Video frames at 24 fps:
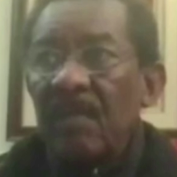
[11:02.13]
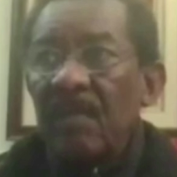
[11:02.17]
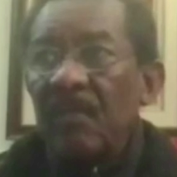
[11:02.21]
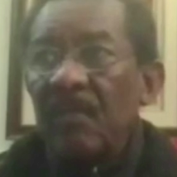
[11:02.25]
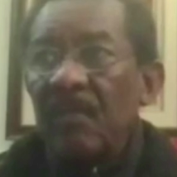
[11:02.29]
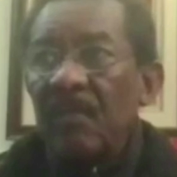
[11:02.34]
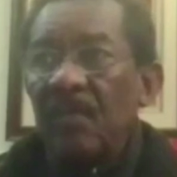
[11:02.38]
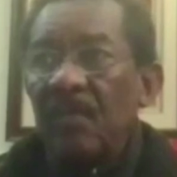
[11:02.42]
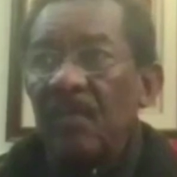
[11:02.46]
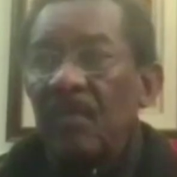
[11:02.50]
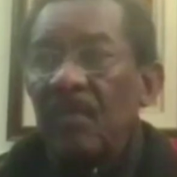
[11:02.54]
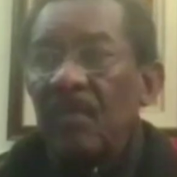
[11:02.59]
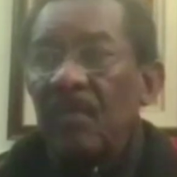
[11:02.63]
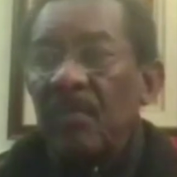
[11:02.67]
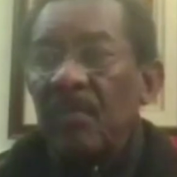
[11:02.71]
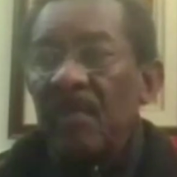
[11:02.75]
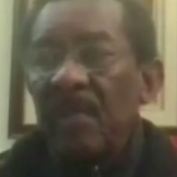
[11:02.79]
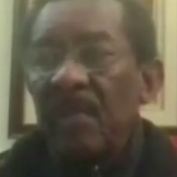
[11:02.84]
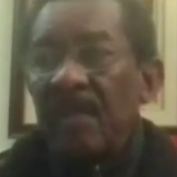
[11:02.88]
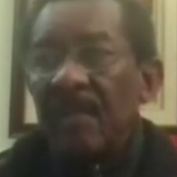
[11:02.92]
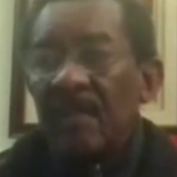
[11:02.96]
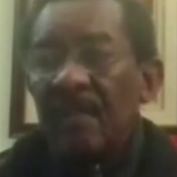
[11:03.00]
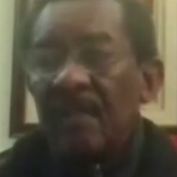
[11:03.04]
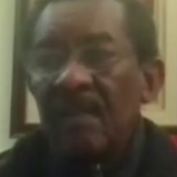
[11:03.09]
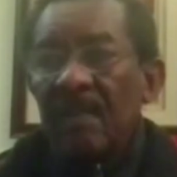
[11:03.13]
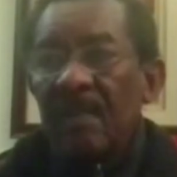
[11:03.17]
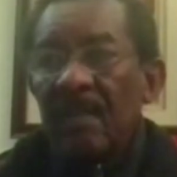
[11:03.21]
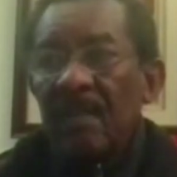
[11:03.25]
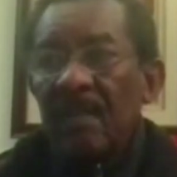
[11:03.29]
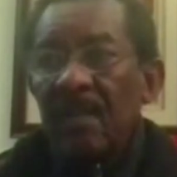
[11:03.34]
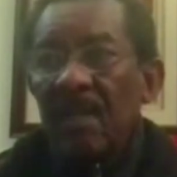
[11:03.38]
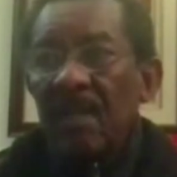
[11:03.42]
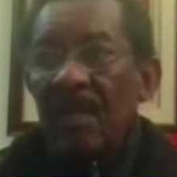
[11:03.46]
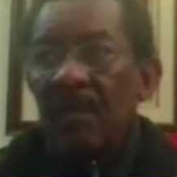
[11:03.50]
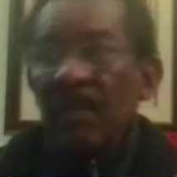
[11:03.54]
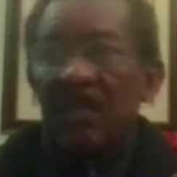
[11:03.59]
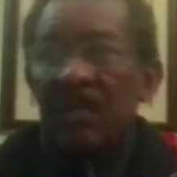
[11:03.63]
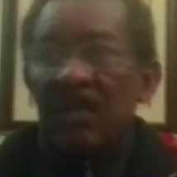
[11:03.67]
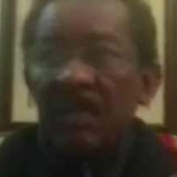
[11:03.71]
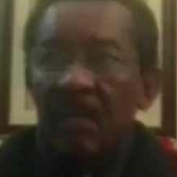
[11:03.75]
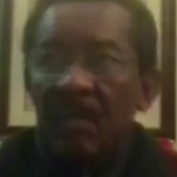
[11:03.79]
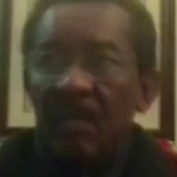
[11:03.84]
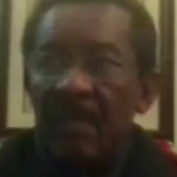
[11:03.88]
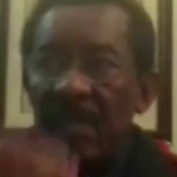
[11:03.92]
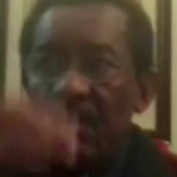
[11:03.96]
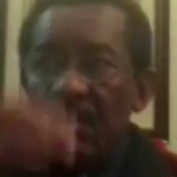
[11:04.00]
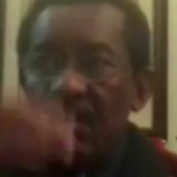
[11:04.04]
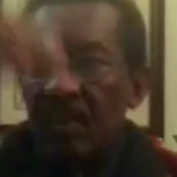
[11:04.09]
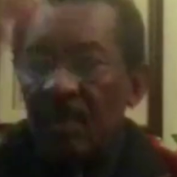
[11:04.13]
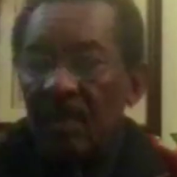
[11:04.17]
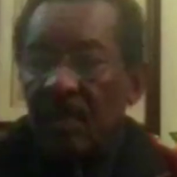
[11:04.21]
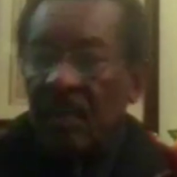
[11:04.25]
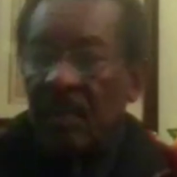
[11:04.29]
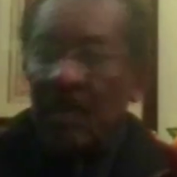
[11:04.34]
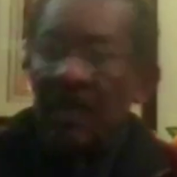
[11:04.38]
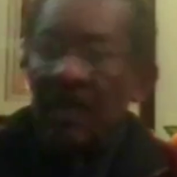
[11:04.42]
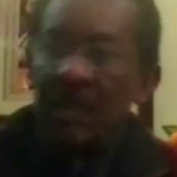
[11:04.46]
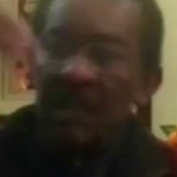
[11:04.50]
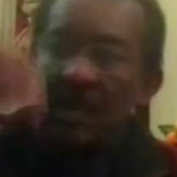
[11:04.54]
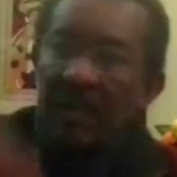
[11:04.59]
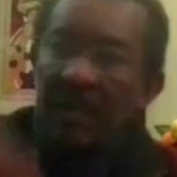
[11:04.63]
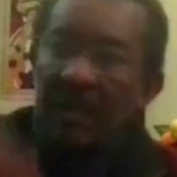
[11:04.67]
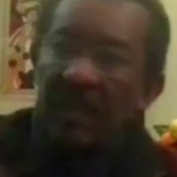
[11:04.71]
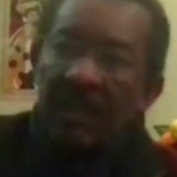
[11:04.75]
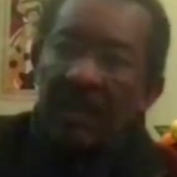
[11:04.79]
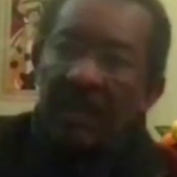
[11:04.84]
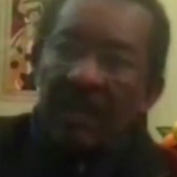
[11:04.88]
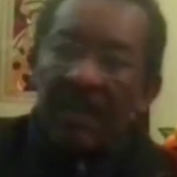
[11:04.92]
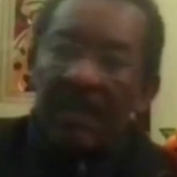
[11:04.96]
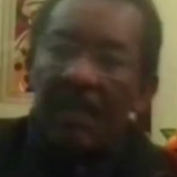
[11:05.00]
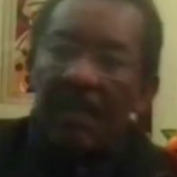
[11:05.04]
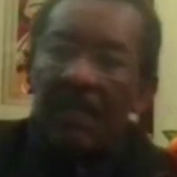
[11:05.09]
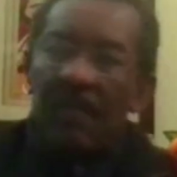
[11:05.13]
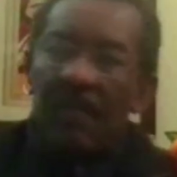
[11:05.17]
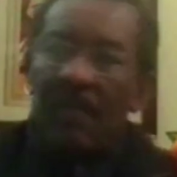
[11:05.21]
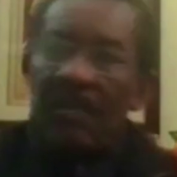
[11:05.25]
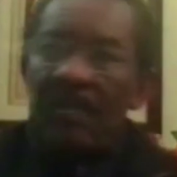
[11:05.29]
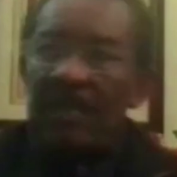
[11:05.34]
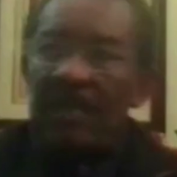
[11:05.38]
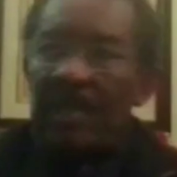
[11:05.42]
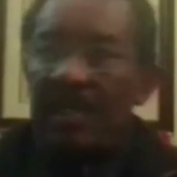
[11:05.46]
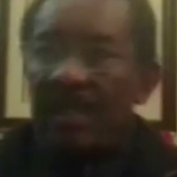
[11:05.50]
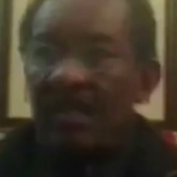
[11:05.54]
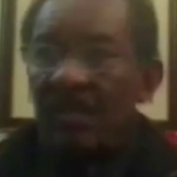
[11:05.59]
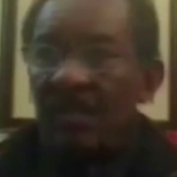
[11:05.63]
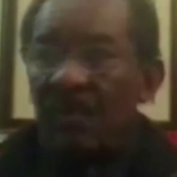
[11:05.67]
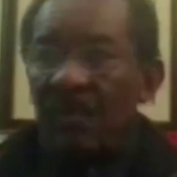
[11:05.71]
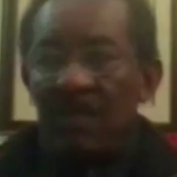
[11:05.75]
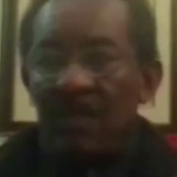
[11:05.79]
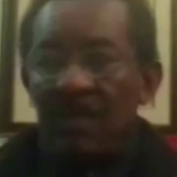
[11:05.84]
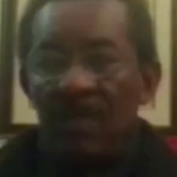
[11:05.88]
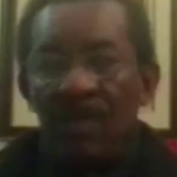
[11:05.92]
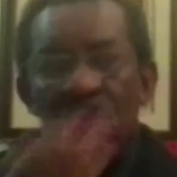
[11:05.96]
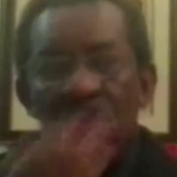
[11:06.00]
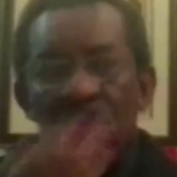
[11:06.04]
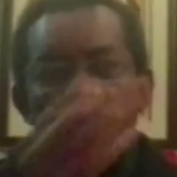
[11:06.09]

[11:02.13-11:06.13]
Defco Bank, up at St. Maxwell's building. From there, they moved to